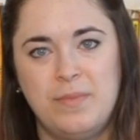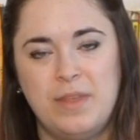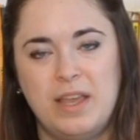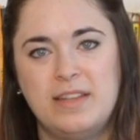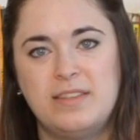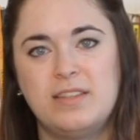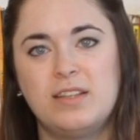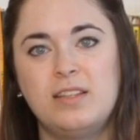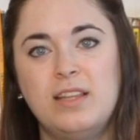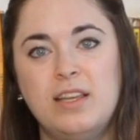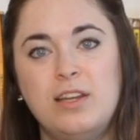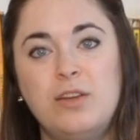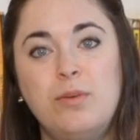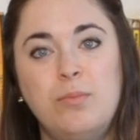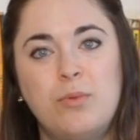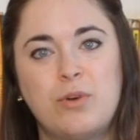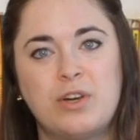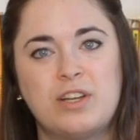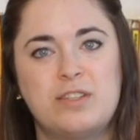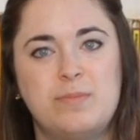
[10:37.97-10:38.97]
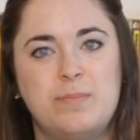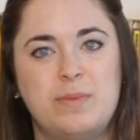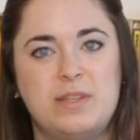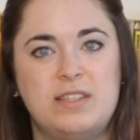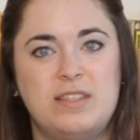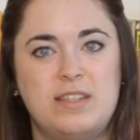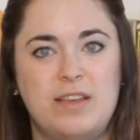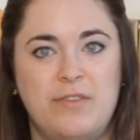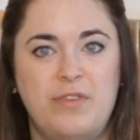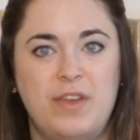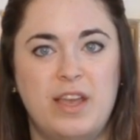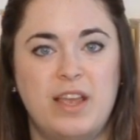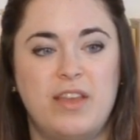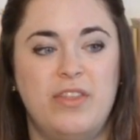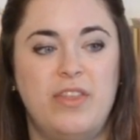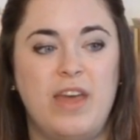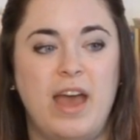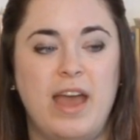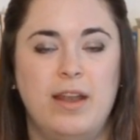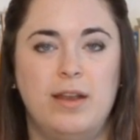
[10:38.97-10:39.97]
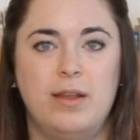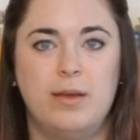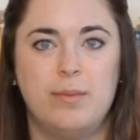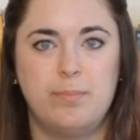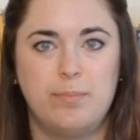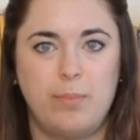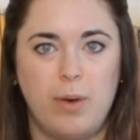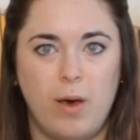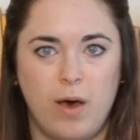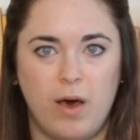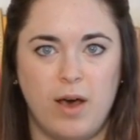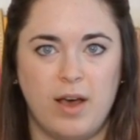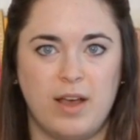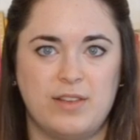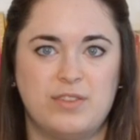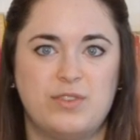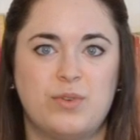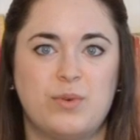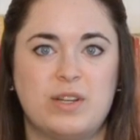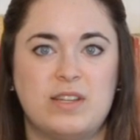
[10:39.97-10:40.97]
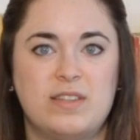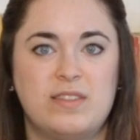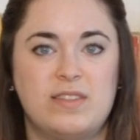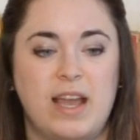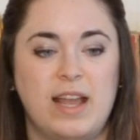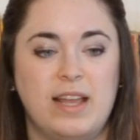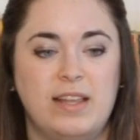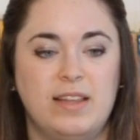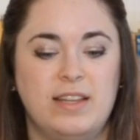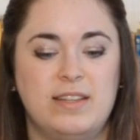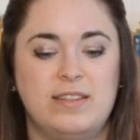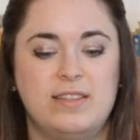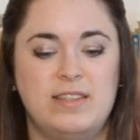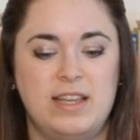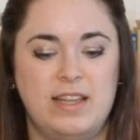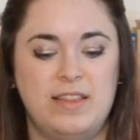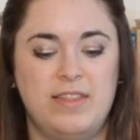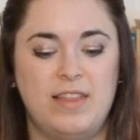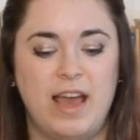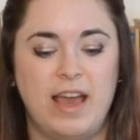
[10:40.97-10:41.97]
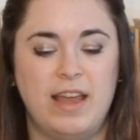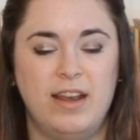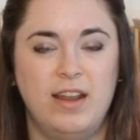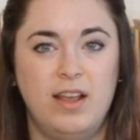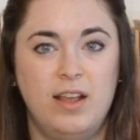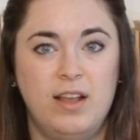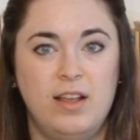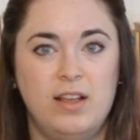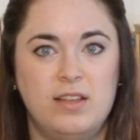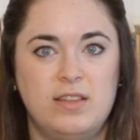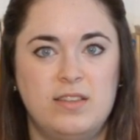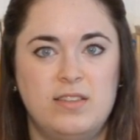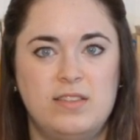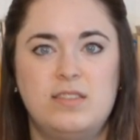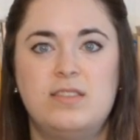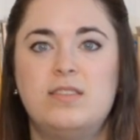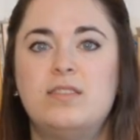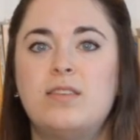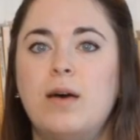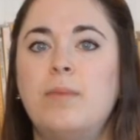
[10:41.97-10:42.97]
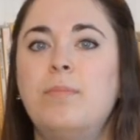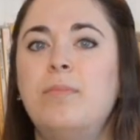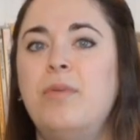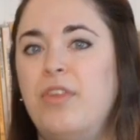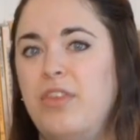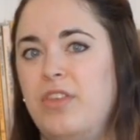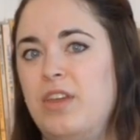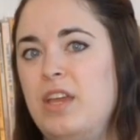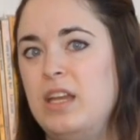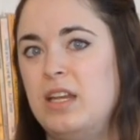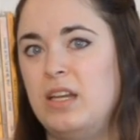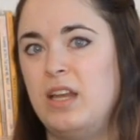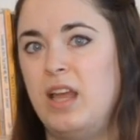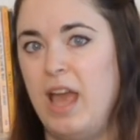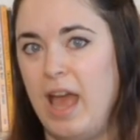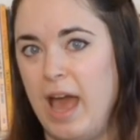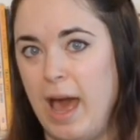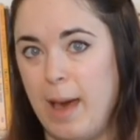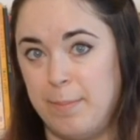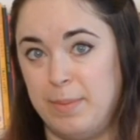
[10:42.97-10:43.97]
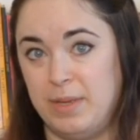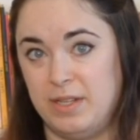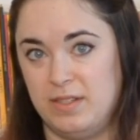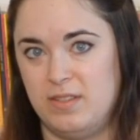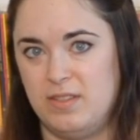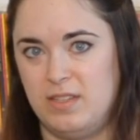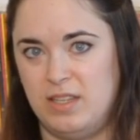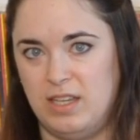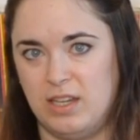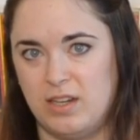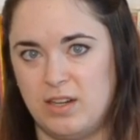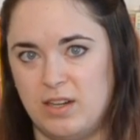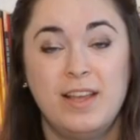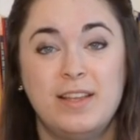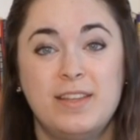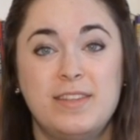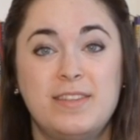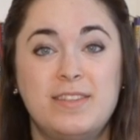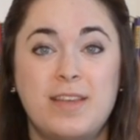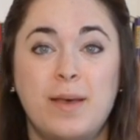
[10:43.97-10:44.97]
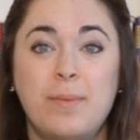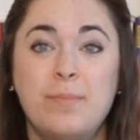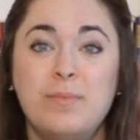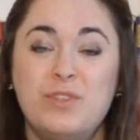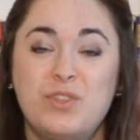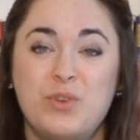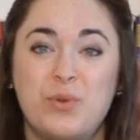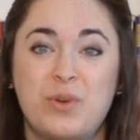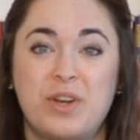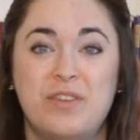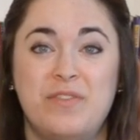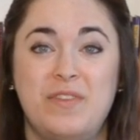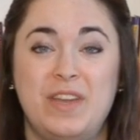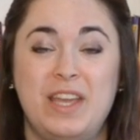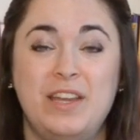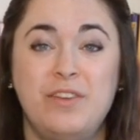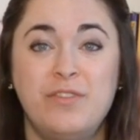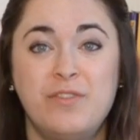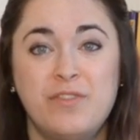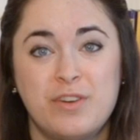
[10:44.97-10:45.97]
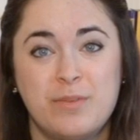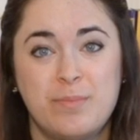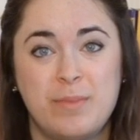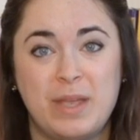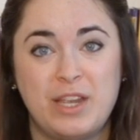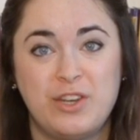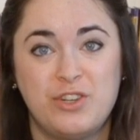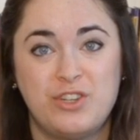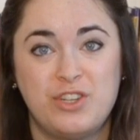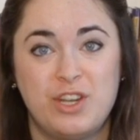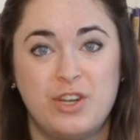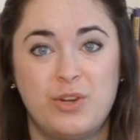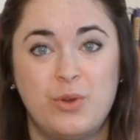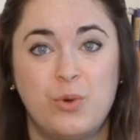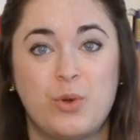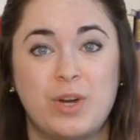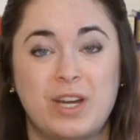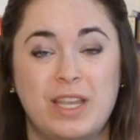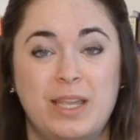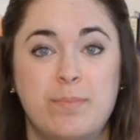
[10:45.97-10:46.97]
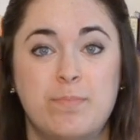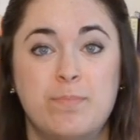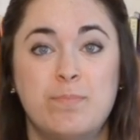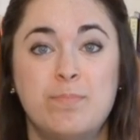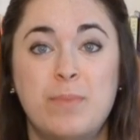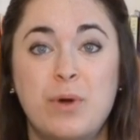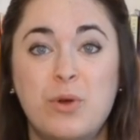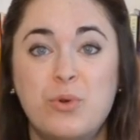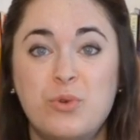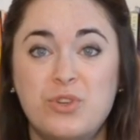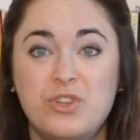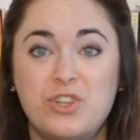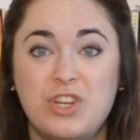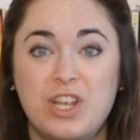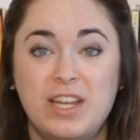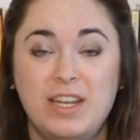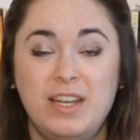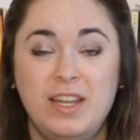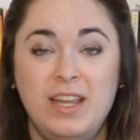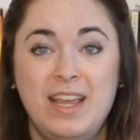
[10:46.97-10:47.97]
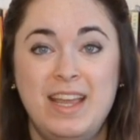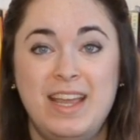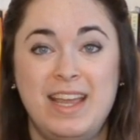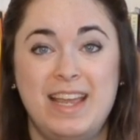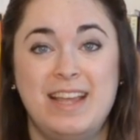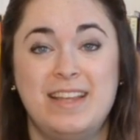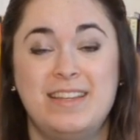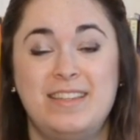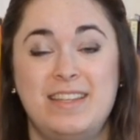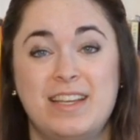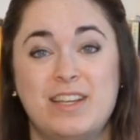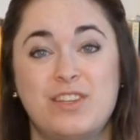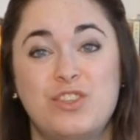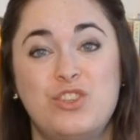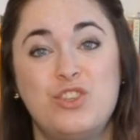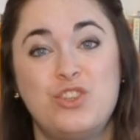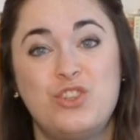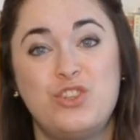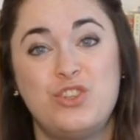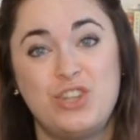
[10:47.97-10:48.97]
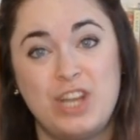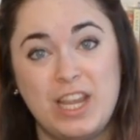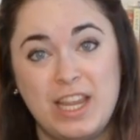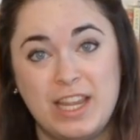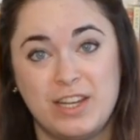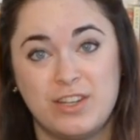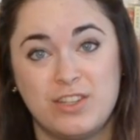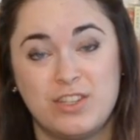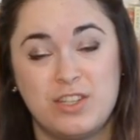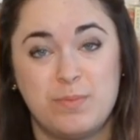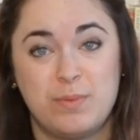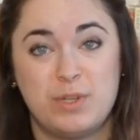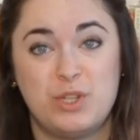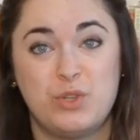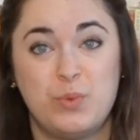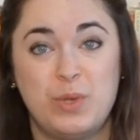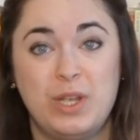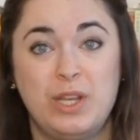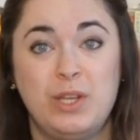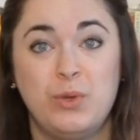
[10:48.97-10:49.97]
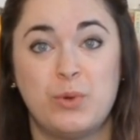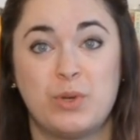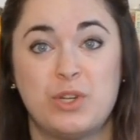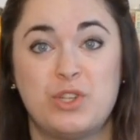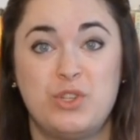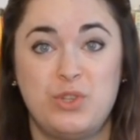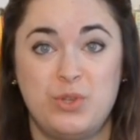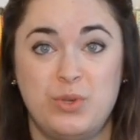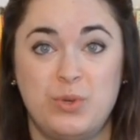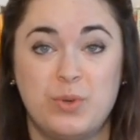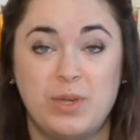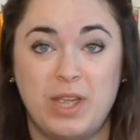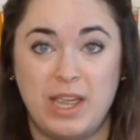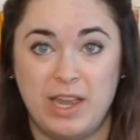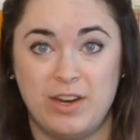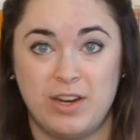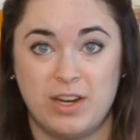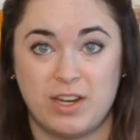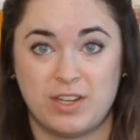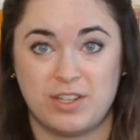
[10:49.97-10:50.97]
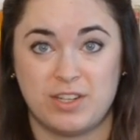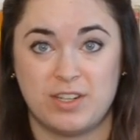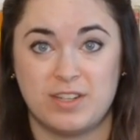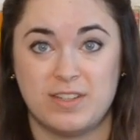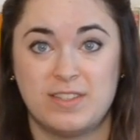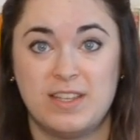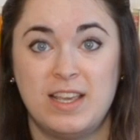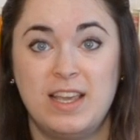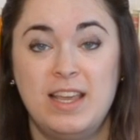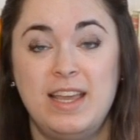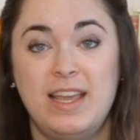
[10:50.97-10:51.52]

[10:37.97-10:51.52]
it's a little more specific than pause or silence in that something happens here. Some sort of information or emotion is exchanged between your two characters